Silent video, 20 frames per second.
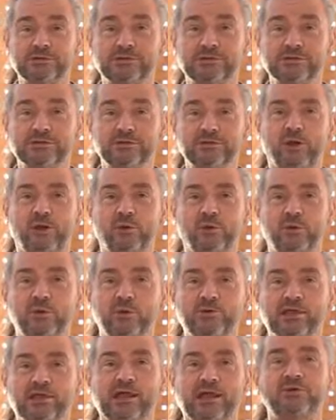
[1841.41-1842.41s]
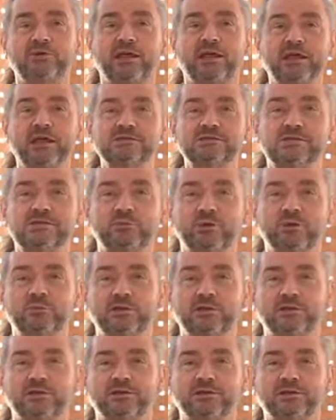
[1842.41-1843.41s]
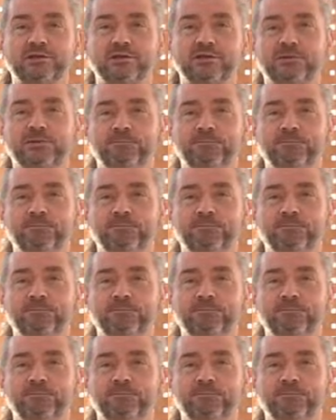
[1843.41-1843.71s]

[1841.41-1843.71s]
Because, you know, I work with athletes, I work with